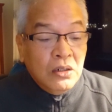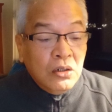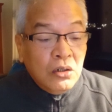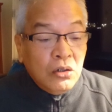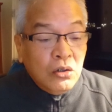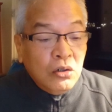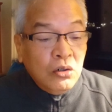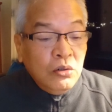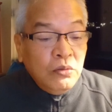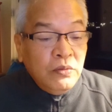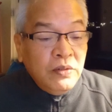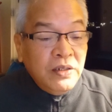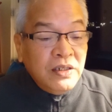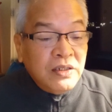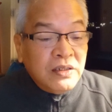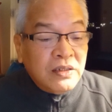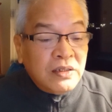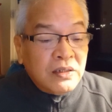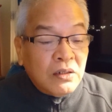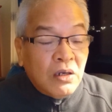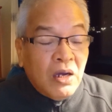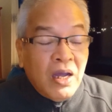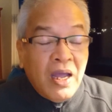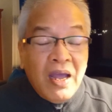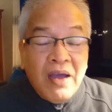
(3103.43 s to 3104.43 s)
always
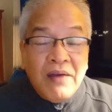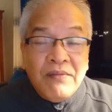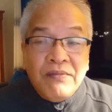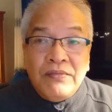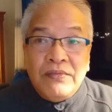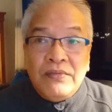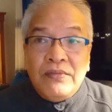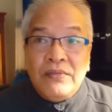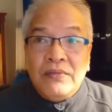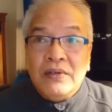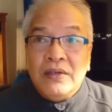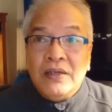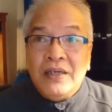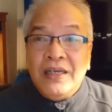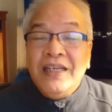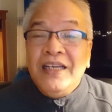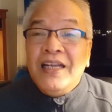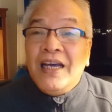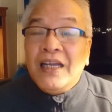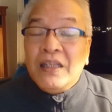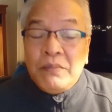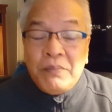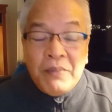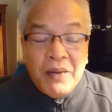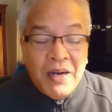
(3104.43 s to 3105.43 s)
have in
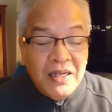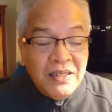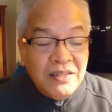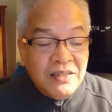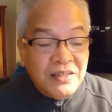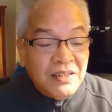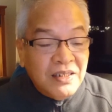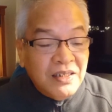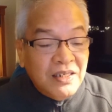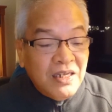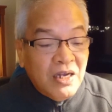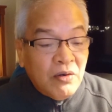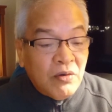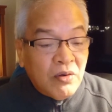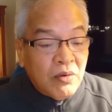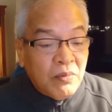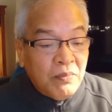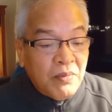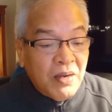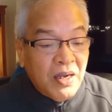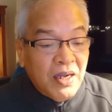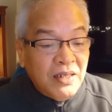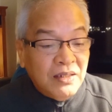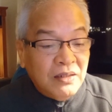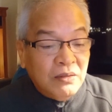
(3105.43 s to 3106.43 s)
advance in our
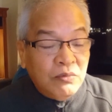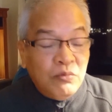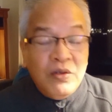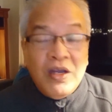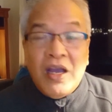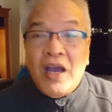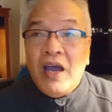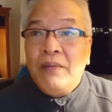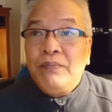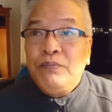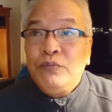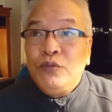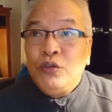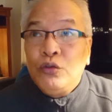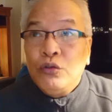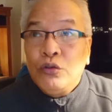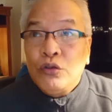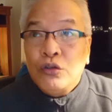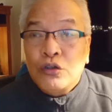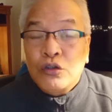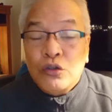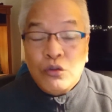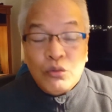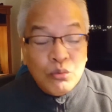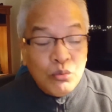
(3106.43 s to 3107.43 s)
mind, we have
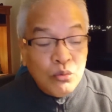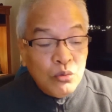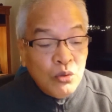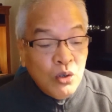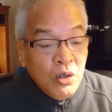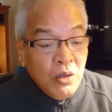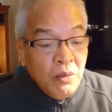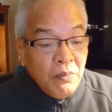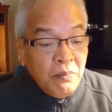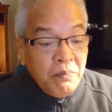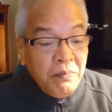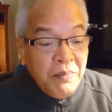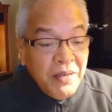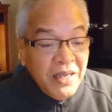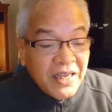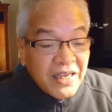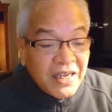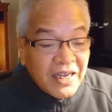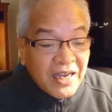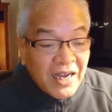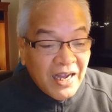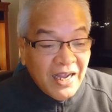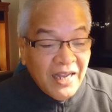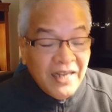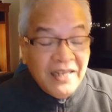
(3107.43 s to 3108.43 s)
choose to be
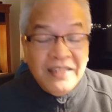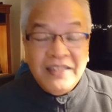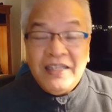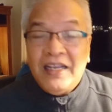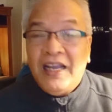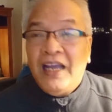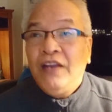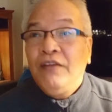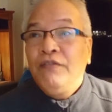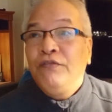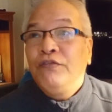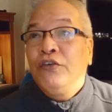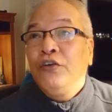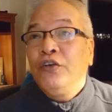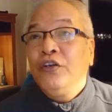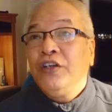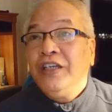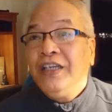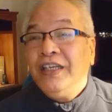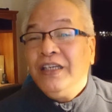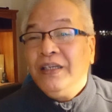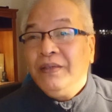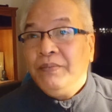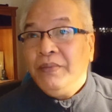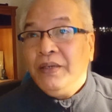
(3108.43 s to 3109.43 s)
kind and
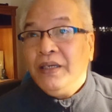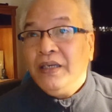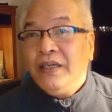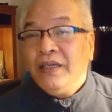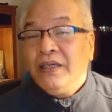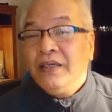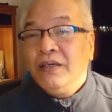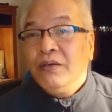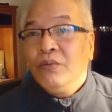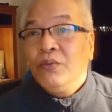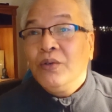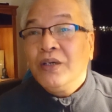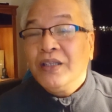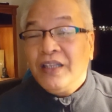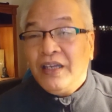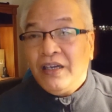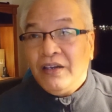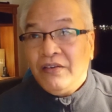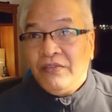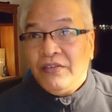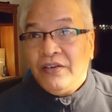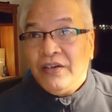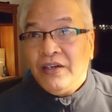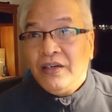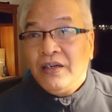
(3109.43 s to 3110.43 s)
forgiving
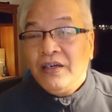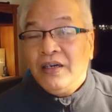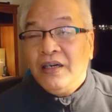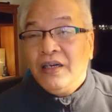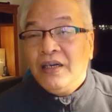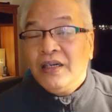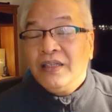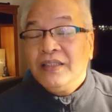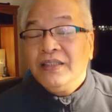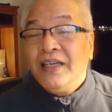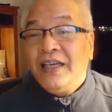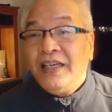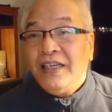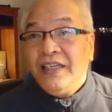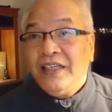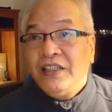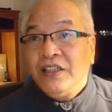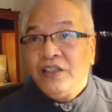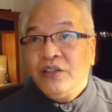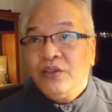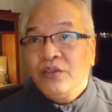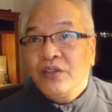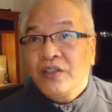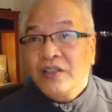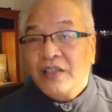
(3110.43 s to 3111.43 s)
whatever the
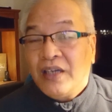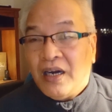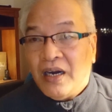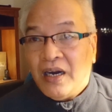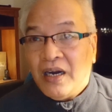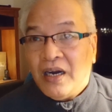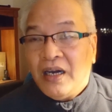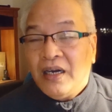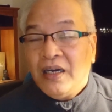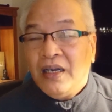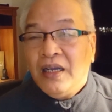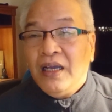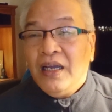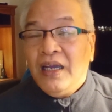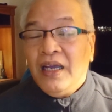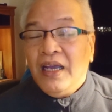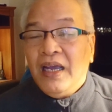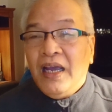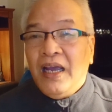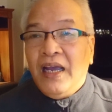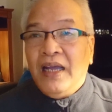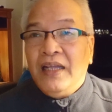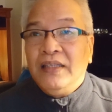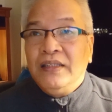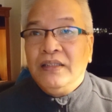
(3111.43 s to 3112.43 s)
issues are.
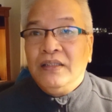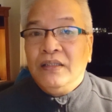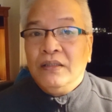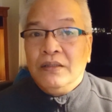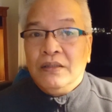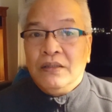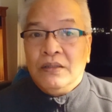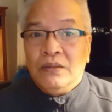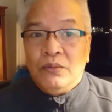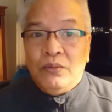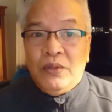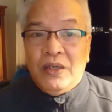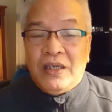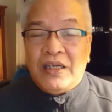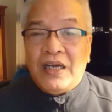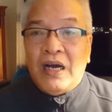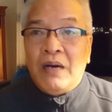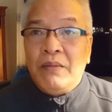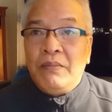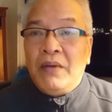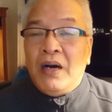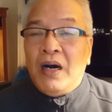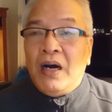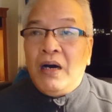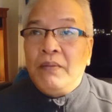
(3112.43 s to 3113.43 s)
And we
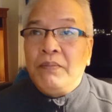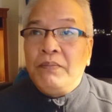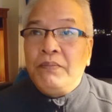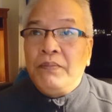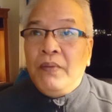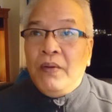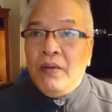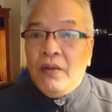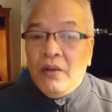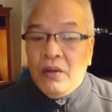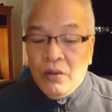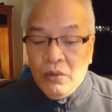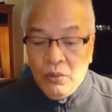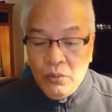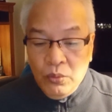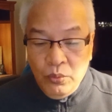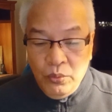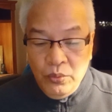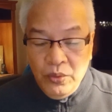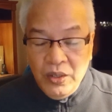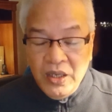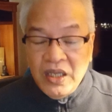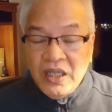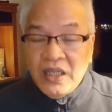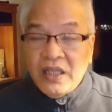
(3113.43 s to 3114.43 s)
come up
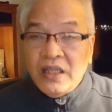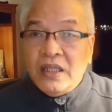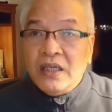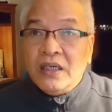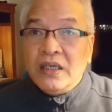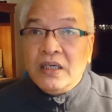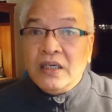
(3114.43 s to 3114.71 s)
with